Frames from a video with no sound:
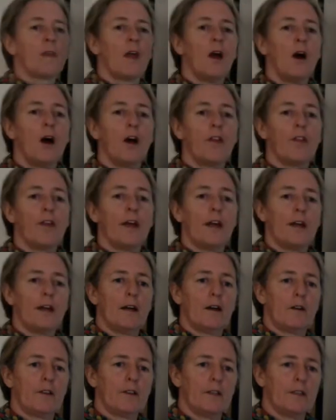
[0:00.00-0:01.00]
On the
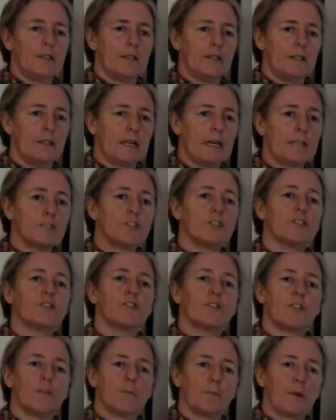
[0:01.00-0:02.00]
on the edges
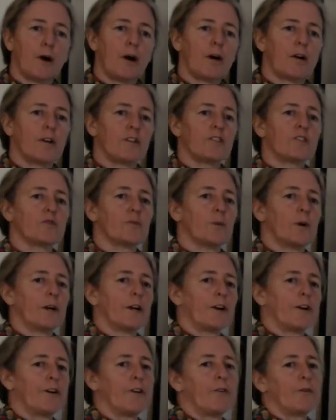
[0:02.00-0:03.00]
of the bars
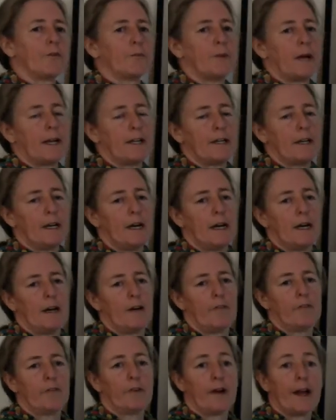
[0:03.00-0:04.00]
where you might
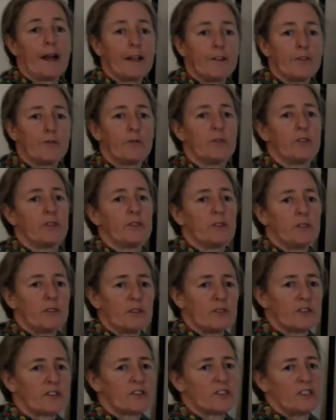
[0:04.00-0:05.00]
have
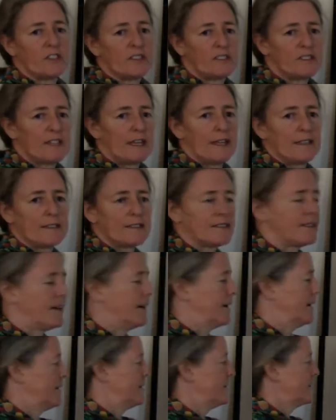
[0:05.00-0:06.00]
granules to sand
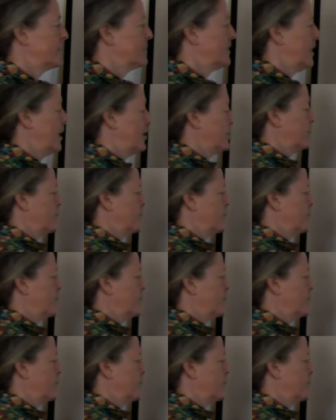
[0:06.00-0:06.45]
size type